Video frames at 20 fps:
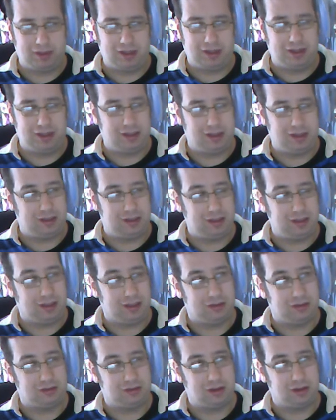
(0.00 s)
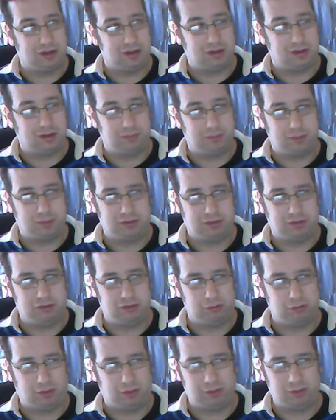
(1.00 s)
He, he, the person she
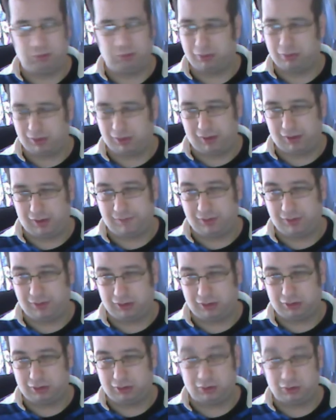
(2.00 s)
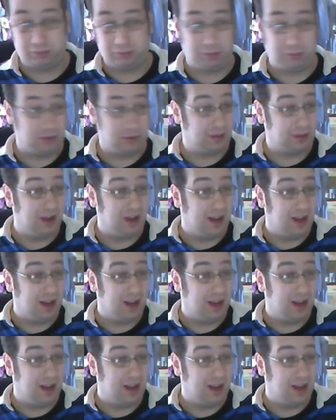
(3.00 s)
married to wasn't her first husband,